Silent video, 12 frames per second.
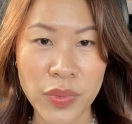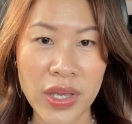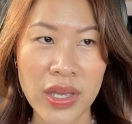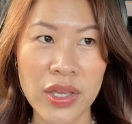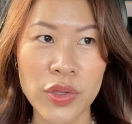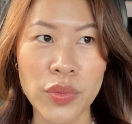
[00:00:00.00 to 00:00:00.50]

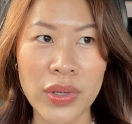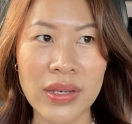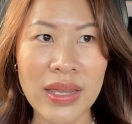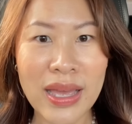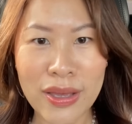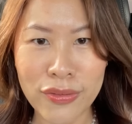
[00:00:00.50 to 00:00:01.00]
where you can
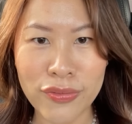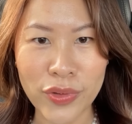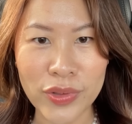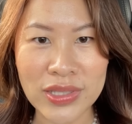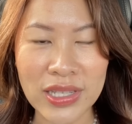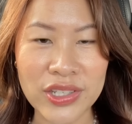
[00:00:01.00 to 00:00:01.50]
have
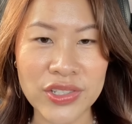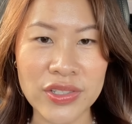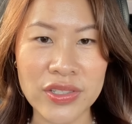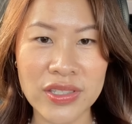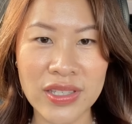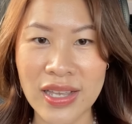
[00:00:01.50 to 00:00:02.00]
false
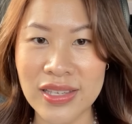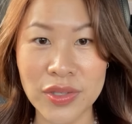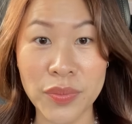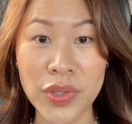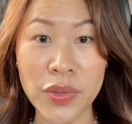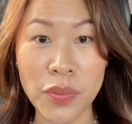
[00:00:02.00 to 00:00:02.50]
lashes as
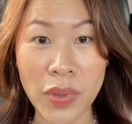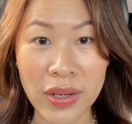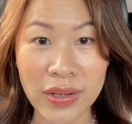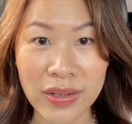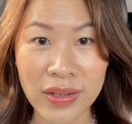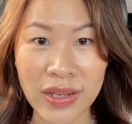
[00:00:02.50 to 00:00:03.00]
and when you want